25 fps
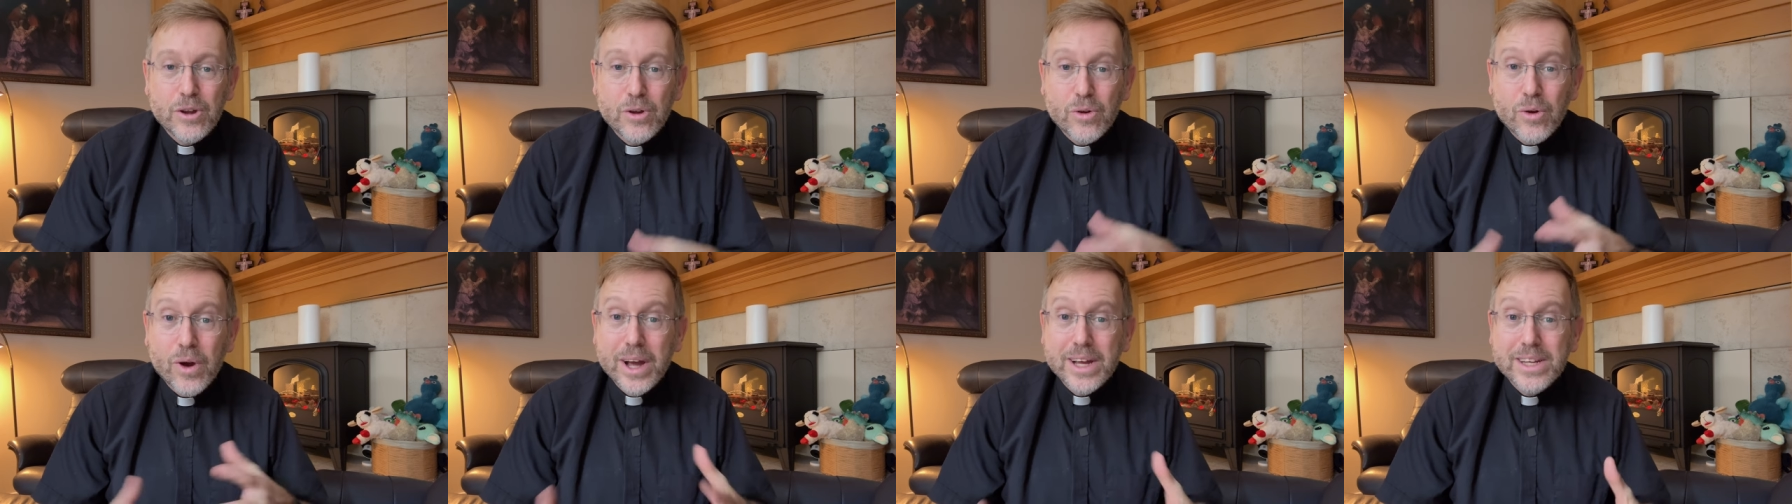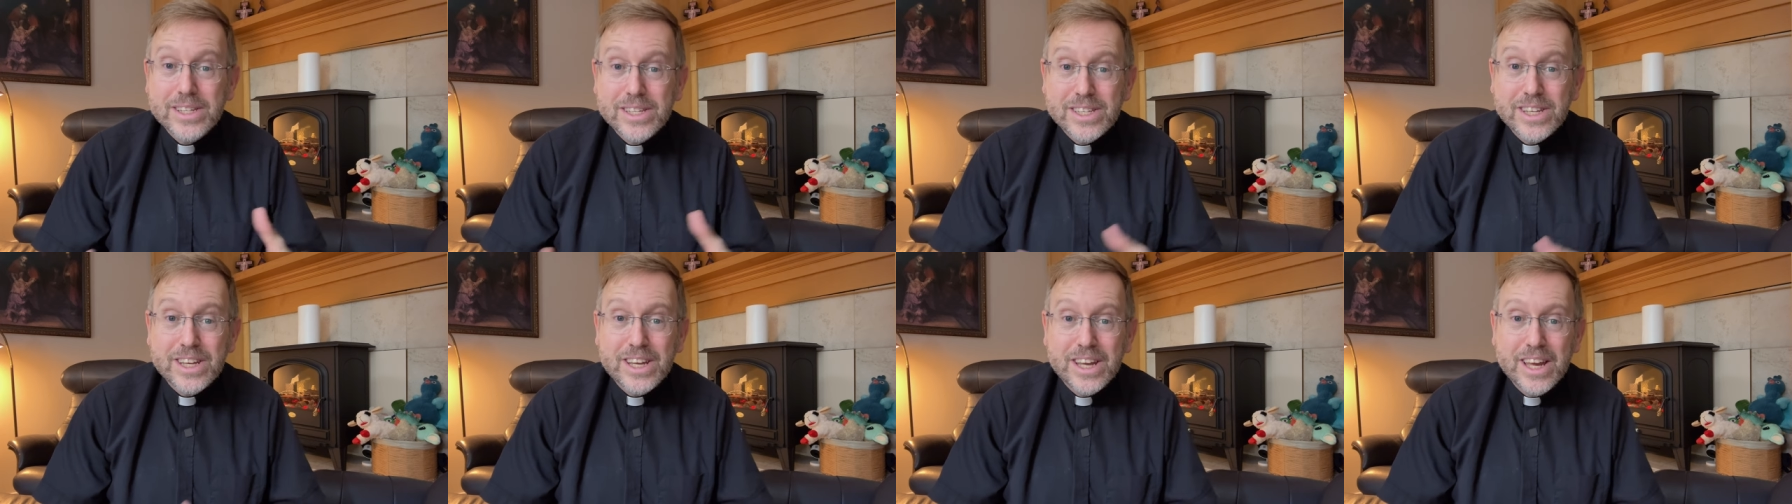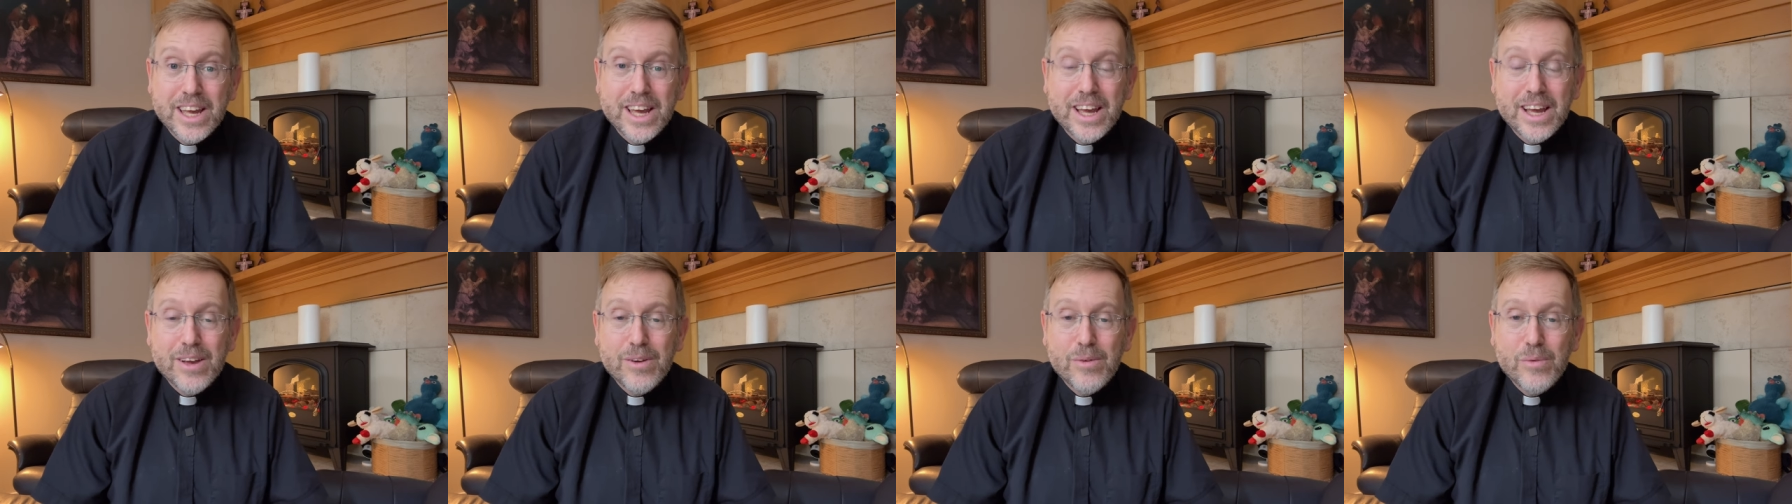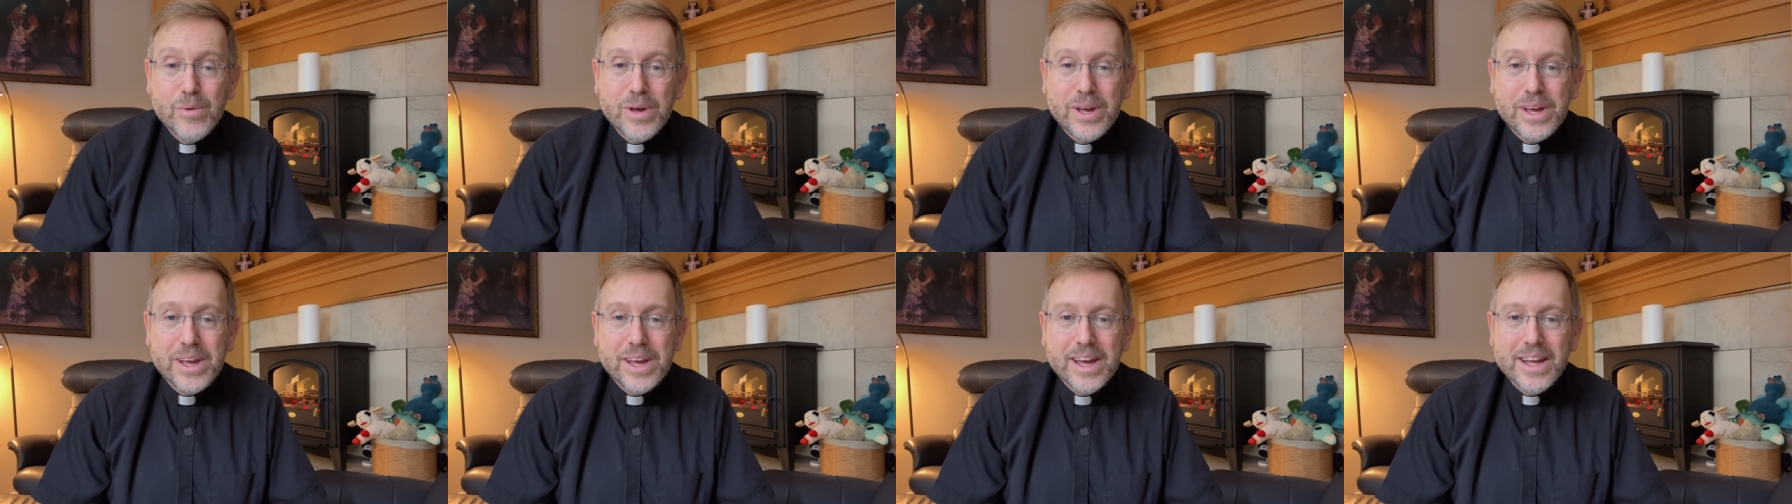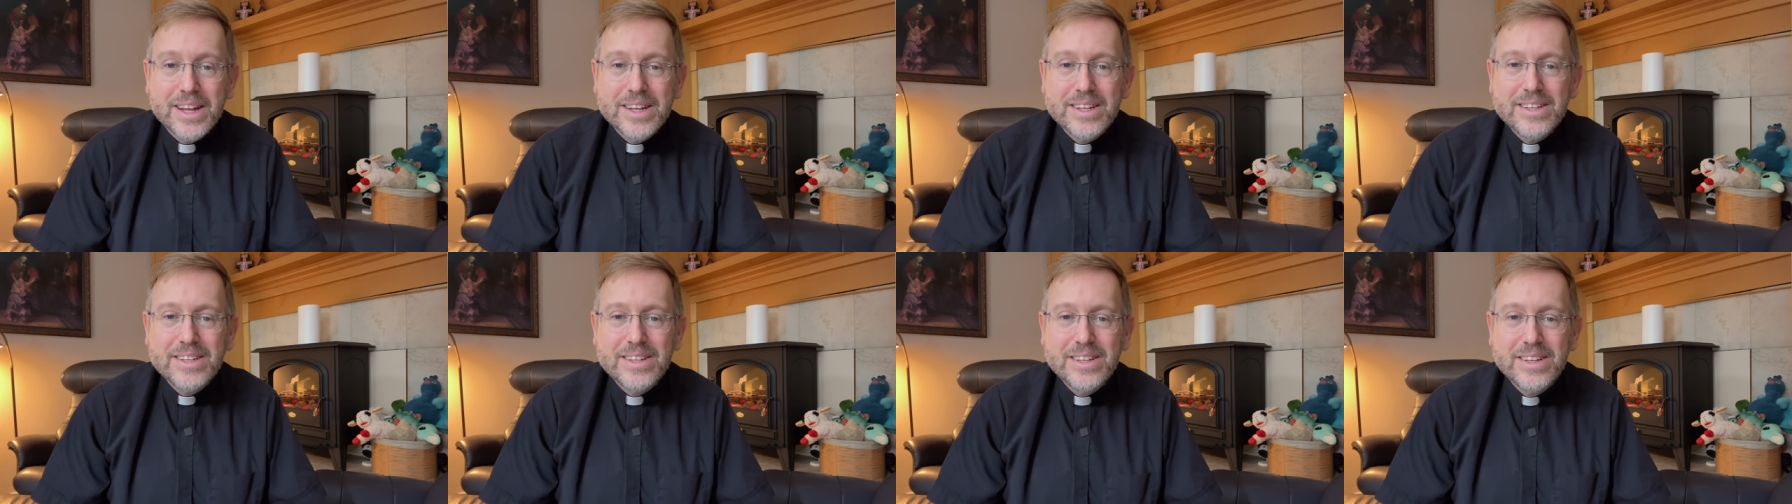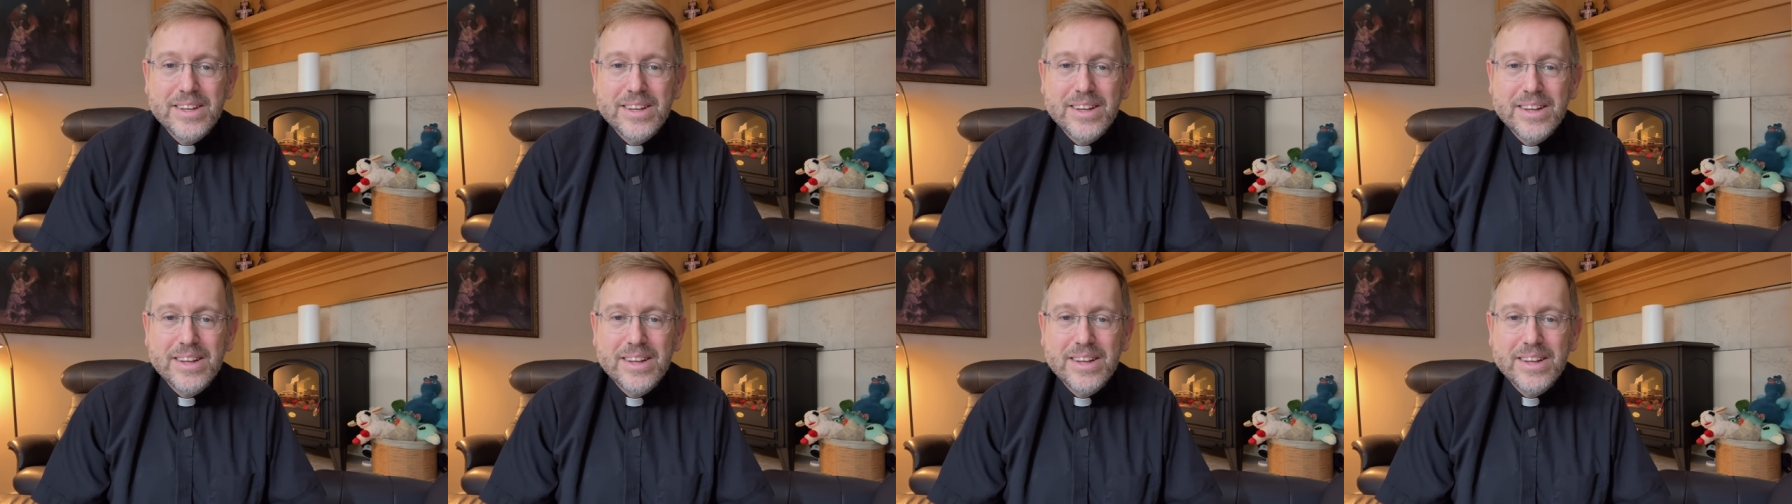Christ the King weekend.